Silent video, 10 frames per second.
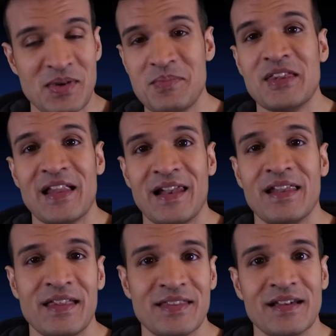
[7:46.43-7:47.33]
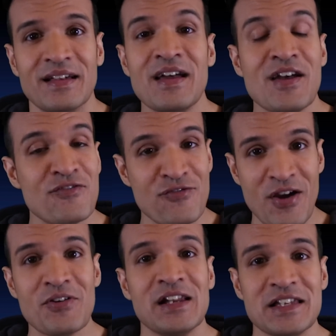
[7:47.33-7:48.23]
maybe at the
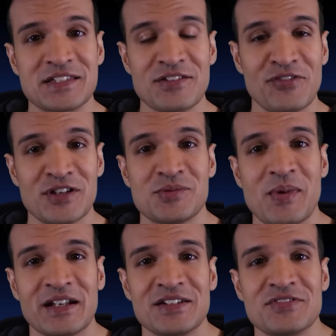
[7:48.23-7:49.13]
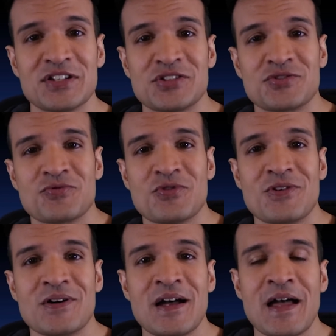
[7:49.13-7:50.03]
very least the first SmackDown vs.
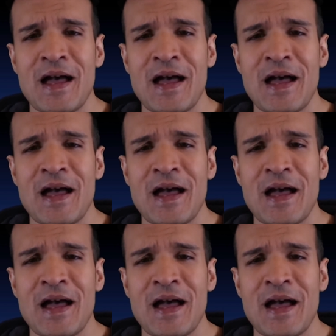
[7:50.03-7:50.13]
Raw.